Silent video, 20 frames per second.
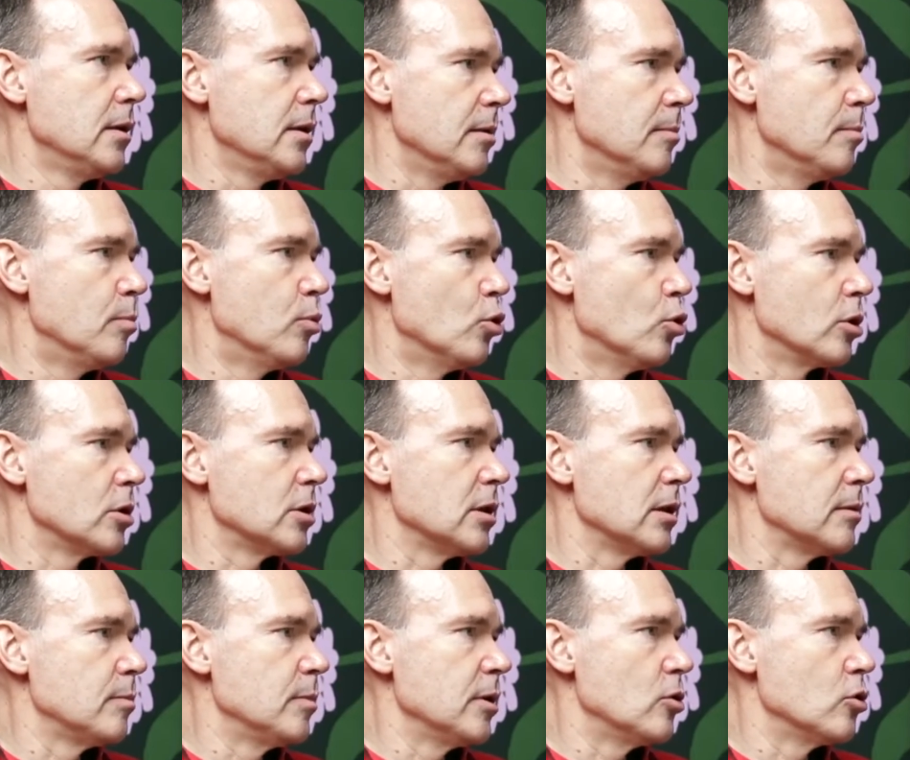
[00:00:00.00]

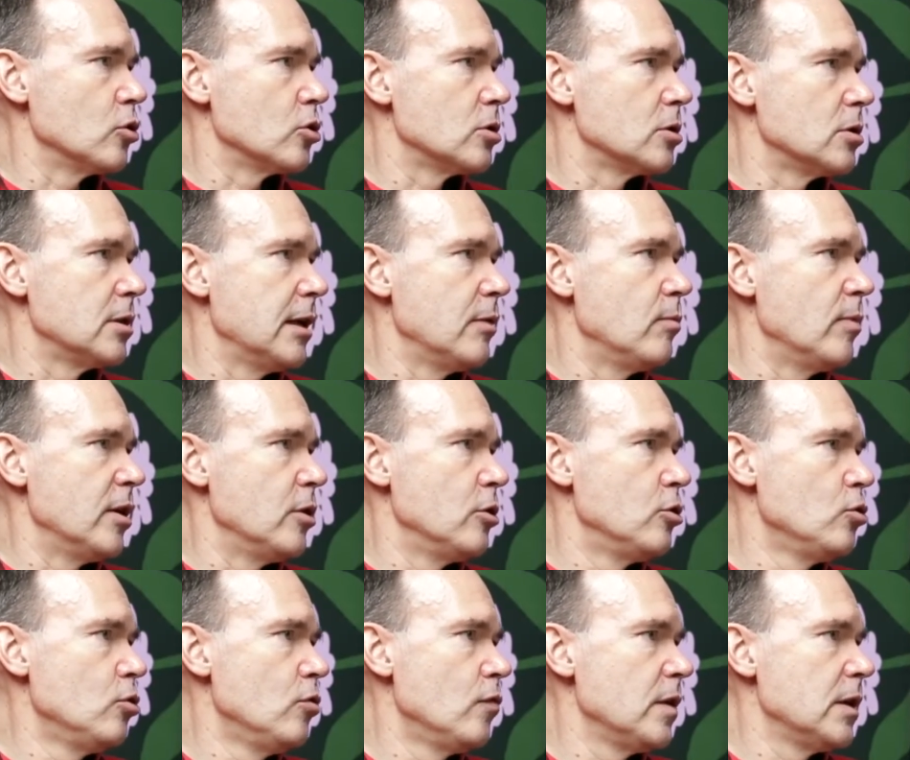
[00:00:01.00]
important, because then when you
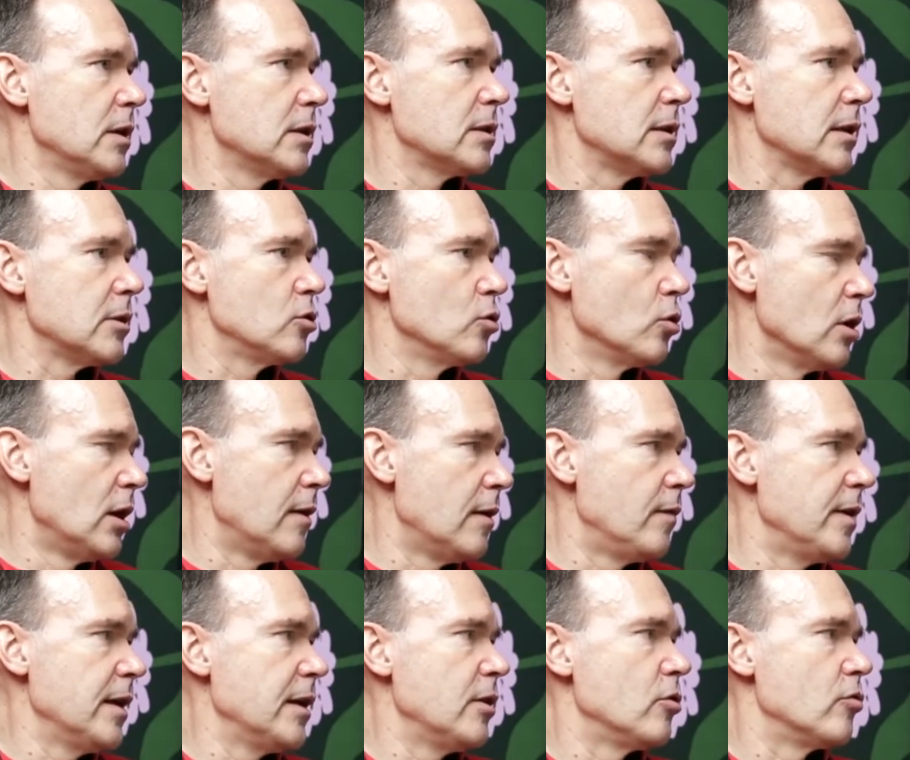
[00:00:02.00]
do things that you love,
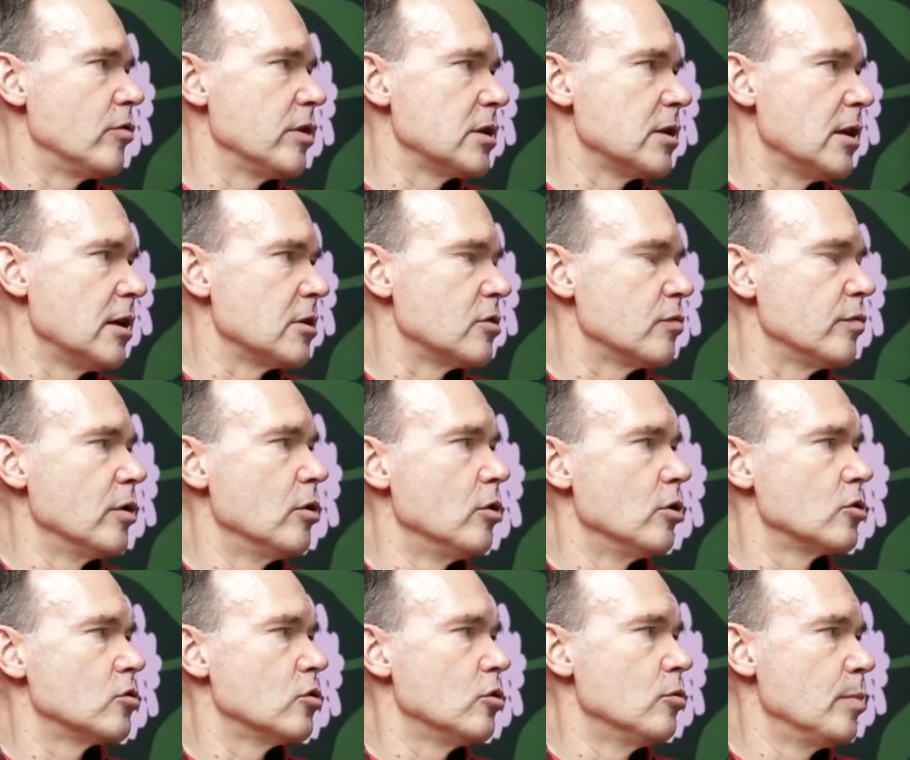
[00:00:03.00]
then the results will
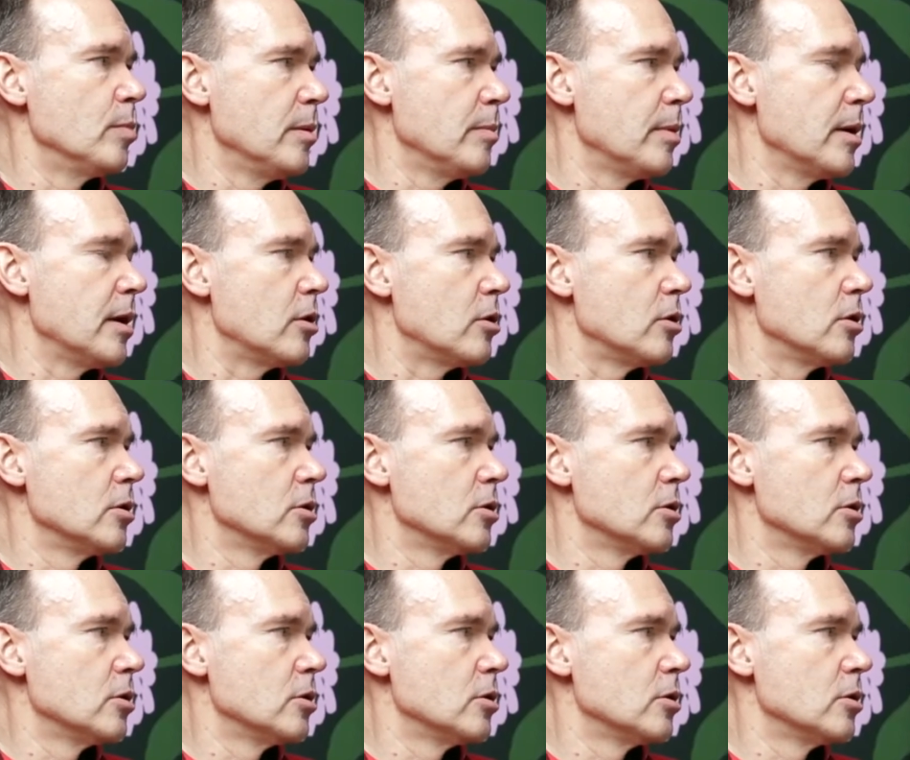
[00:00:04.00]
also be better.